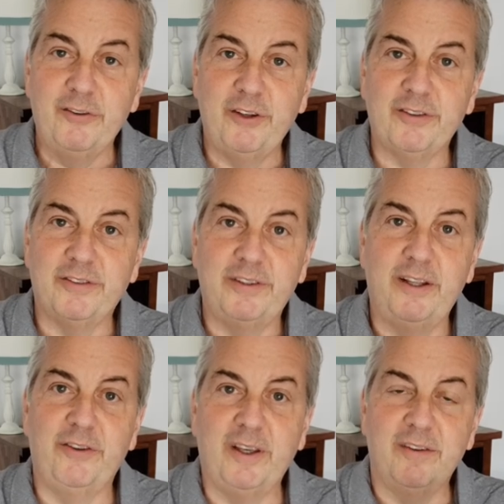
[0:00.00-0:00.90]
Jesus'
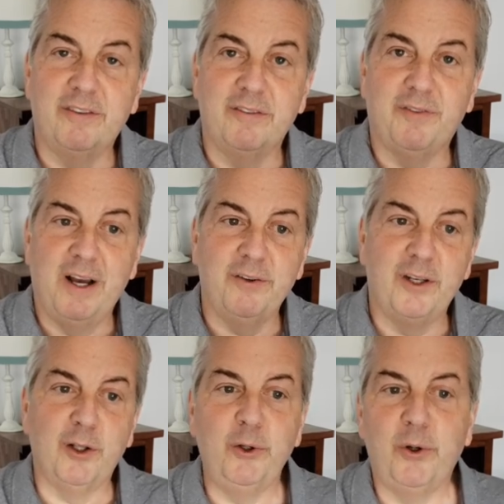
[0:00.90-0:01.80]
teaching is found
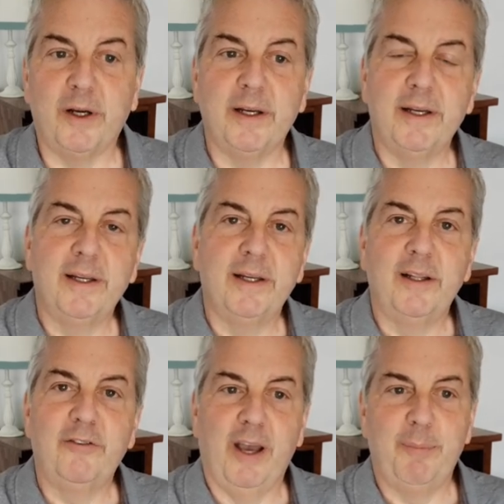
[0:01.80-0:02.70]
in Luke
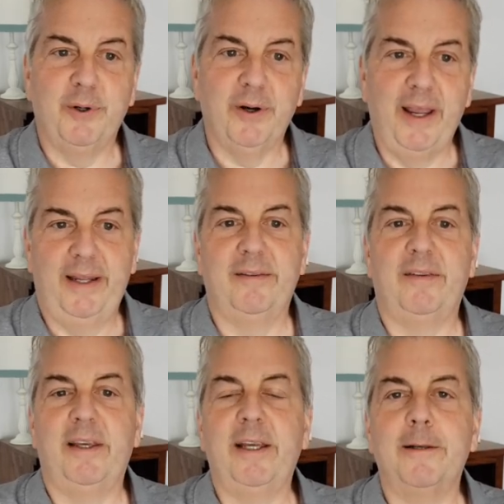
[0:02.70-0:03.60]
chapter
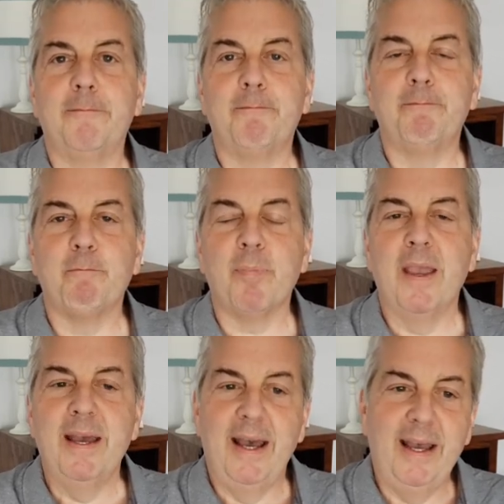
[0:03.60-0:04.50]
18.
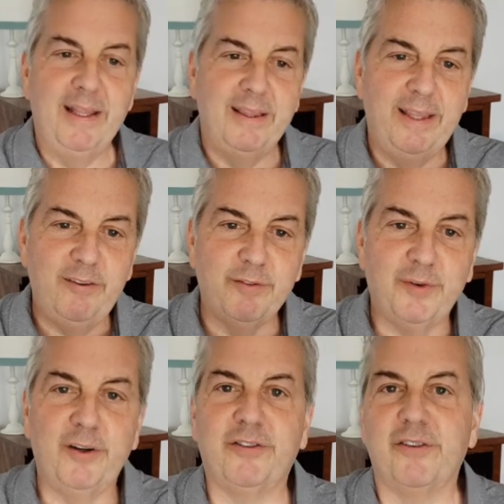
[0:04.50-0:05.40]
And these
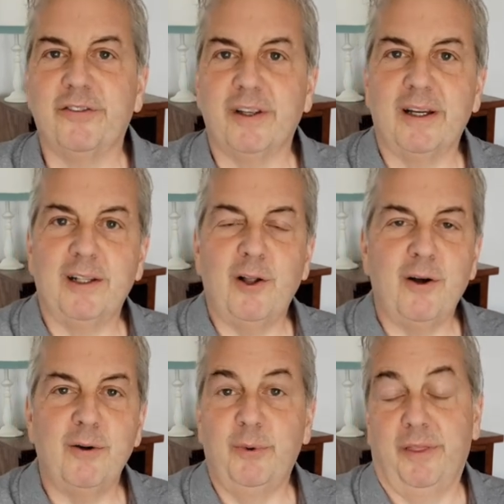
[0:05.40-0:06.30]
verses,
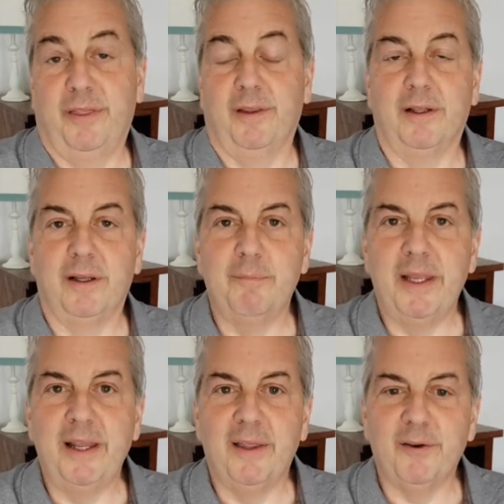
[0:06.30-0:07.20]
along with
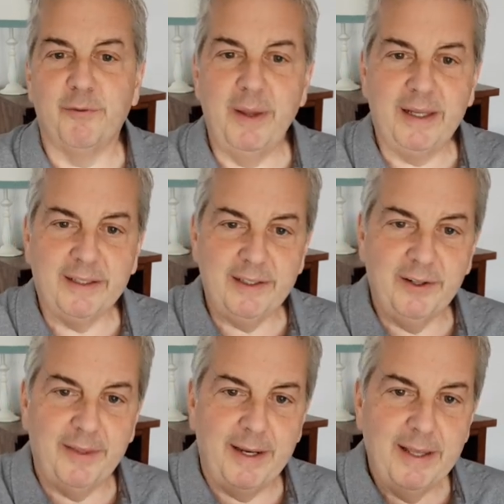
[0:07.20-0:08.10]
many others, make
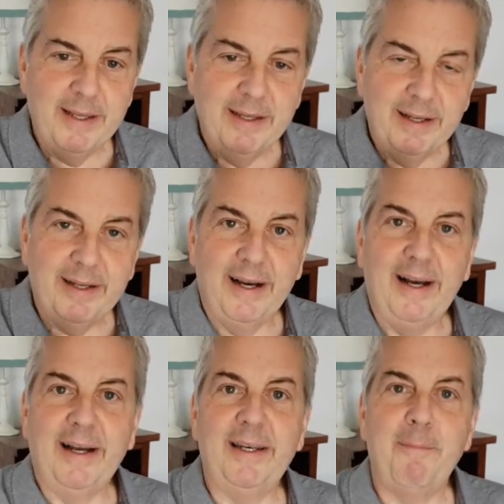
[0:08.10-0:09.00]
clear that
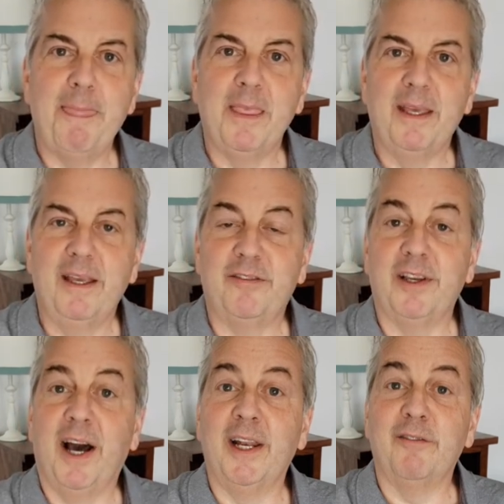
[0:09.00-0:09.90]
God is
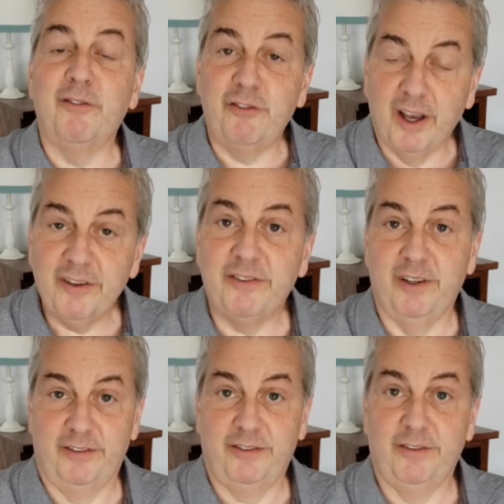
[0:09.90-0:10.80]
a God of
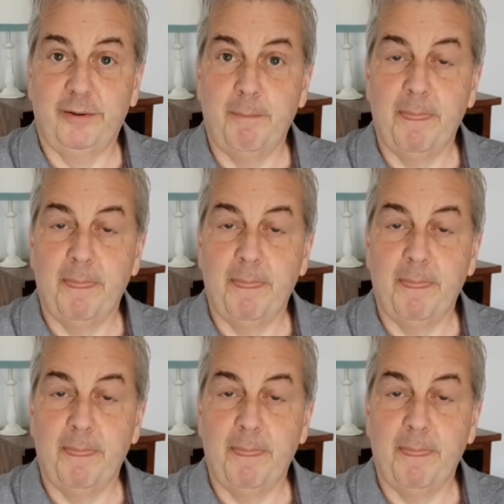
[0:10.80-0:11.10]
justice.